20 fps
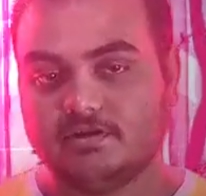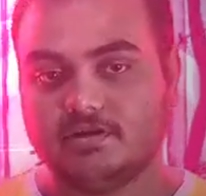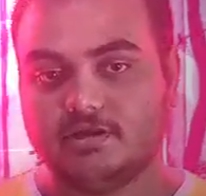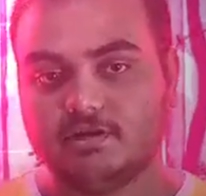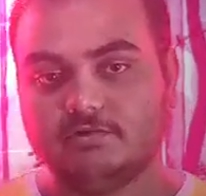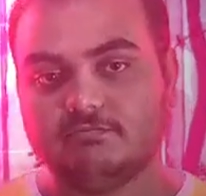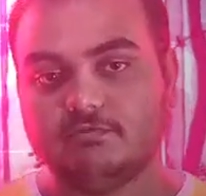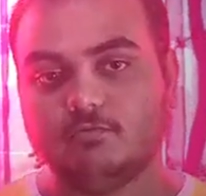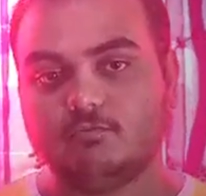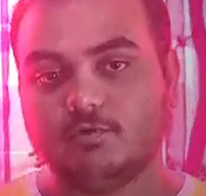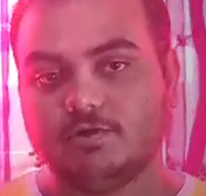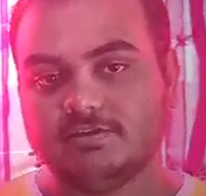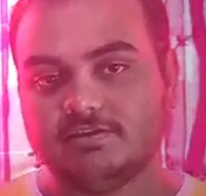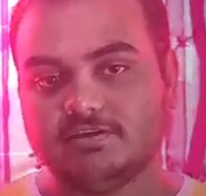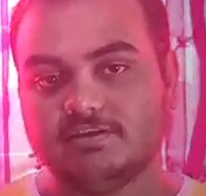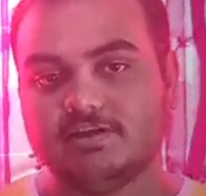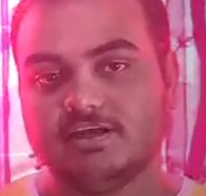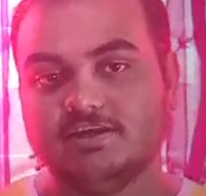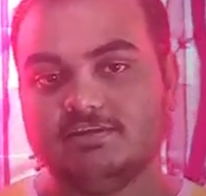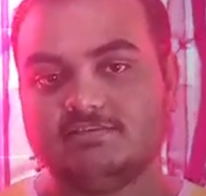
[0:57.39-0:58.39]
However, one
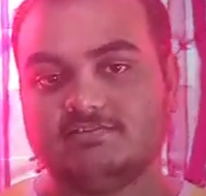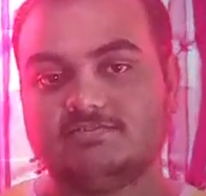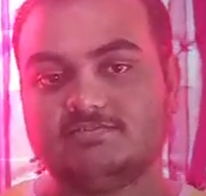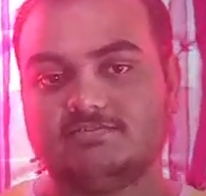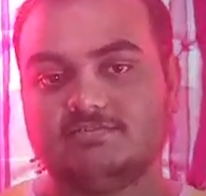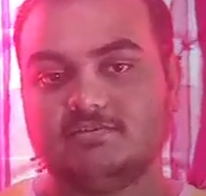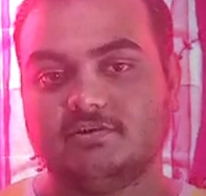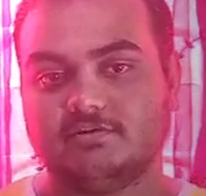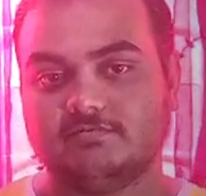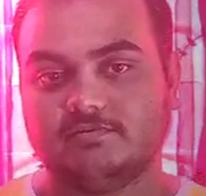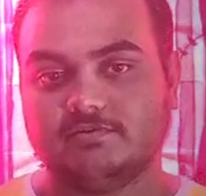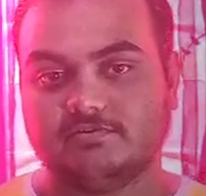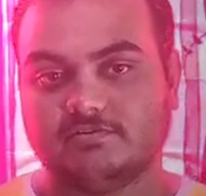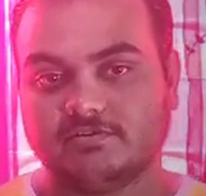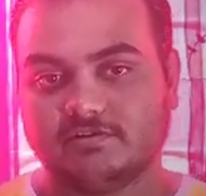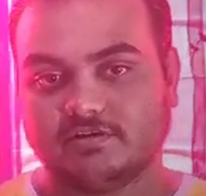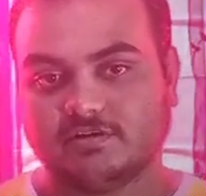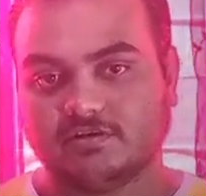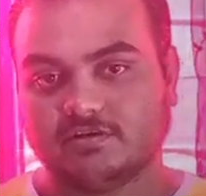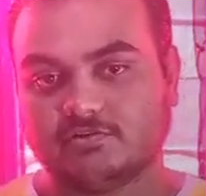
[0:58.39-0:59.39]
thing I
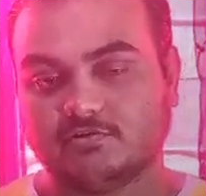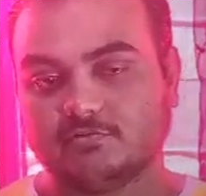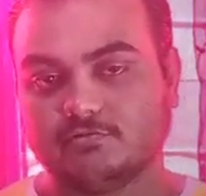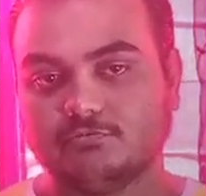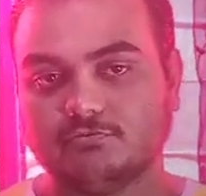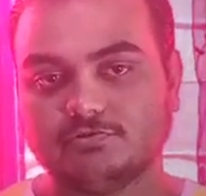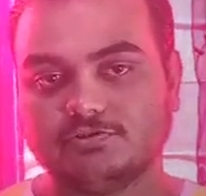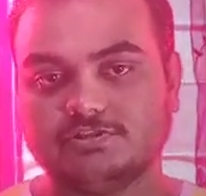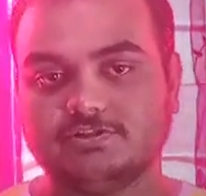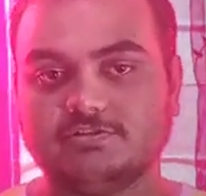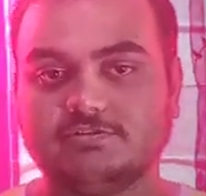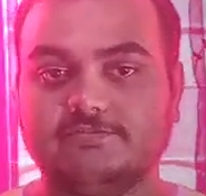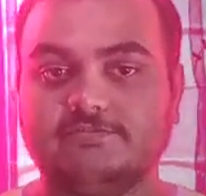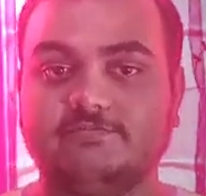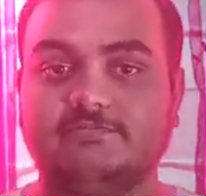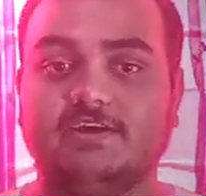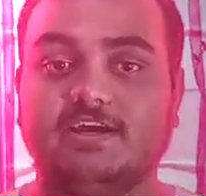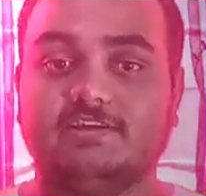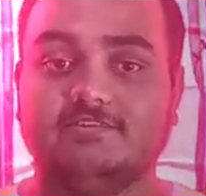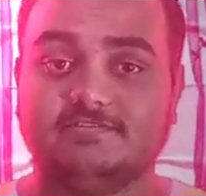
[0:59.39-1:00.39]
discovered, a crucial
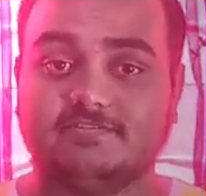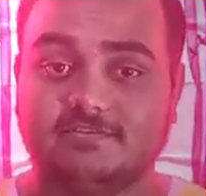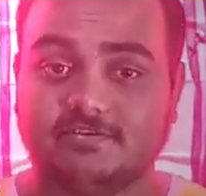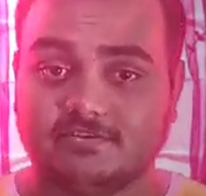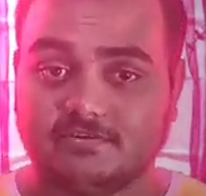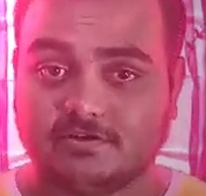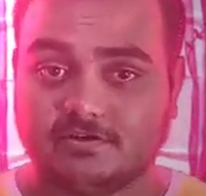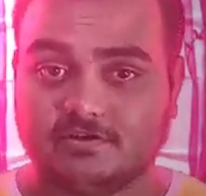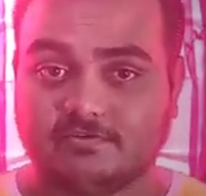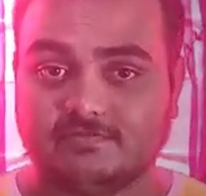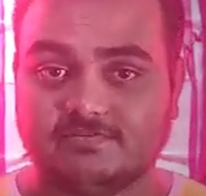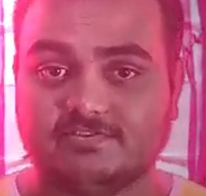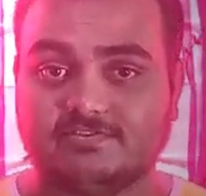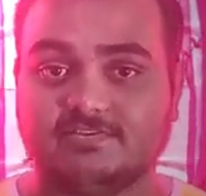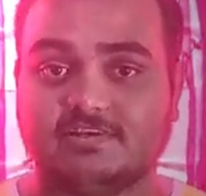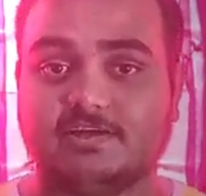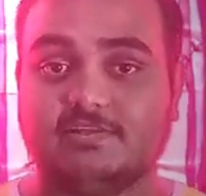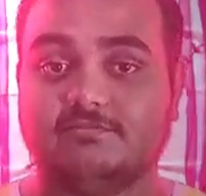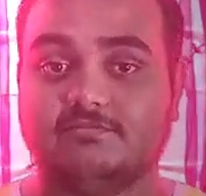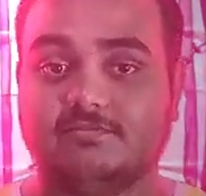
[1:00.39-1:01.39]
facet of
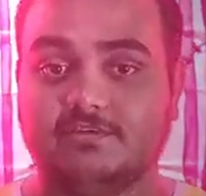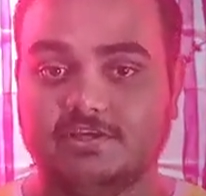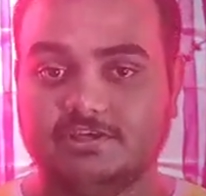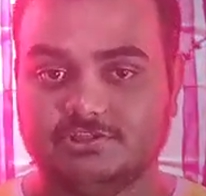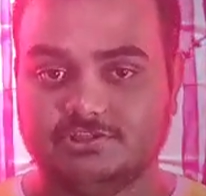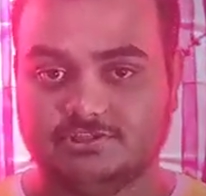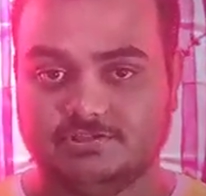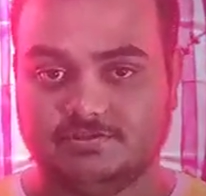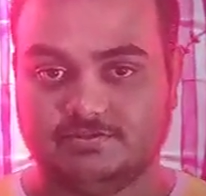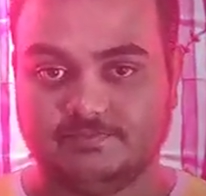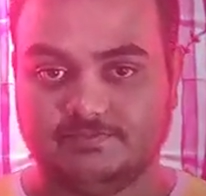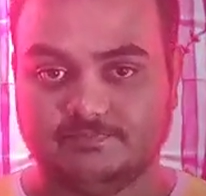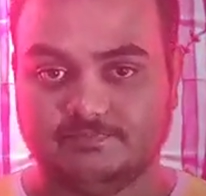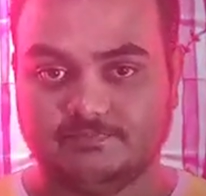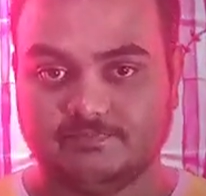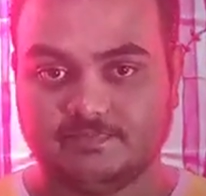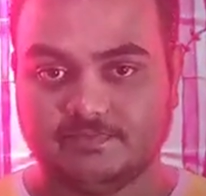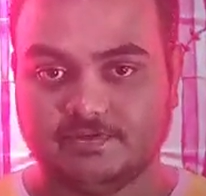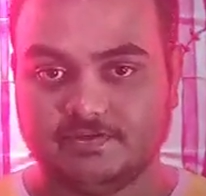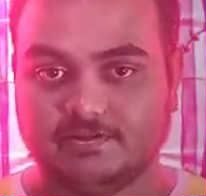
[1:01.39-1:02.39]
salvation
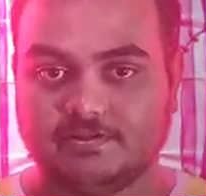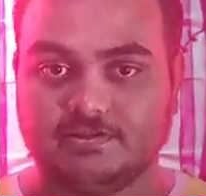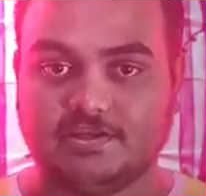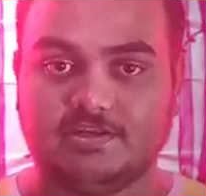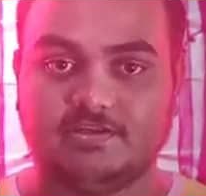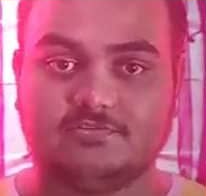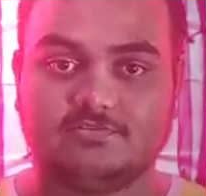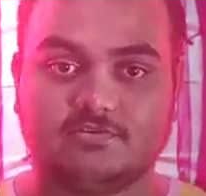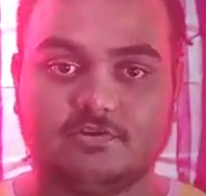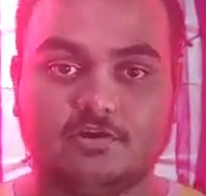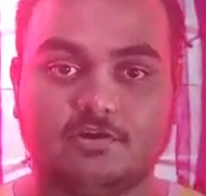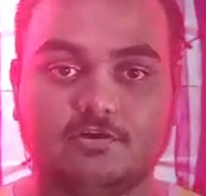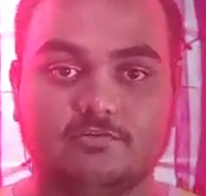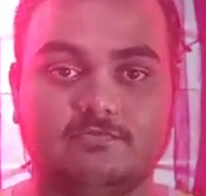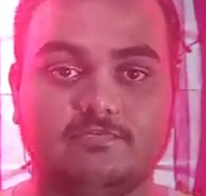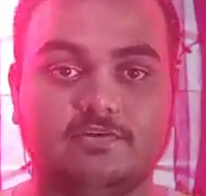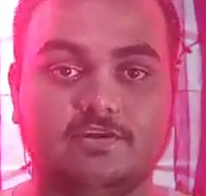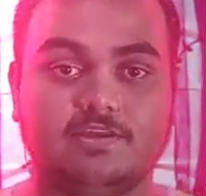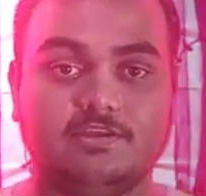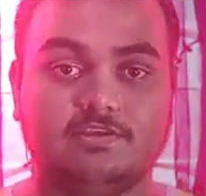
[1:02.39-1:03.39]
that is
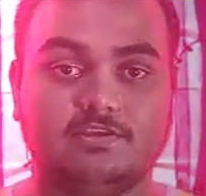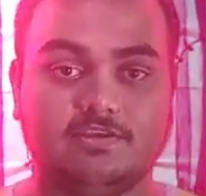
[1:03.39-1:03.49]
often